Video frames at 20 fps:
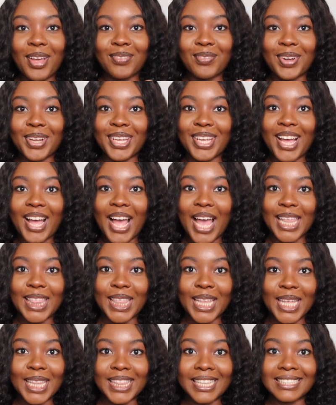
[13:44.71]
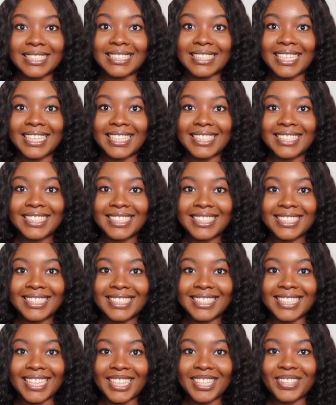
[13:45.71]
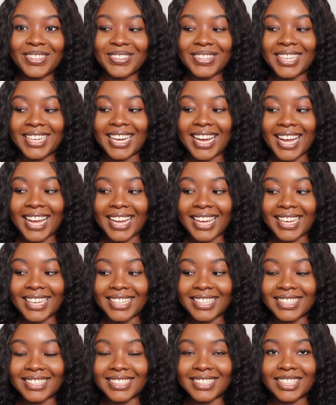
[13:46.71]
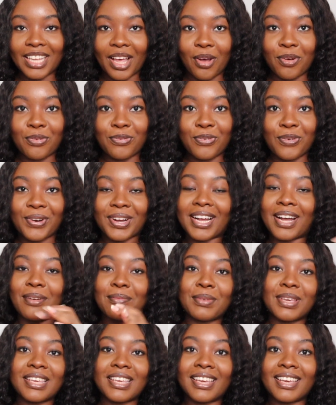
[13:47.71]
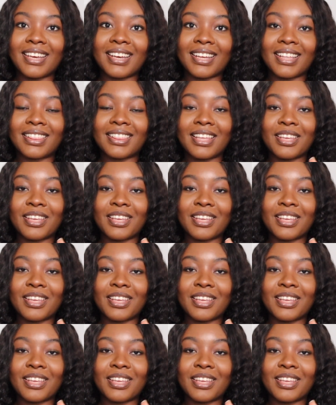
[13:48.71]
But yeah, I think that's it. Thank you guys for coming here.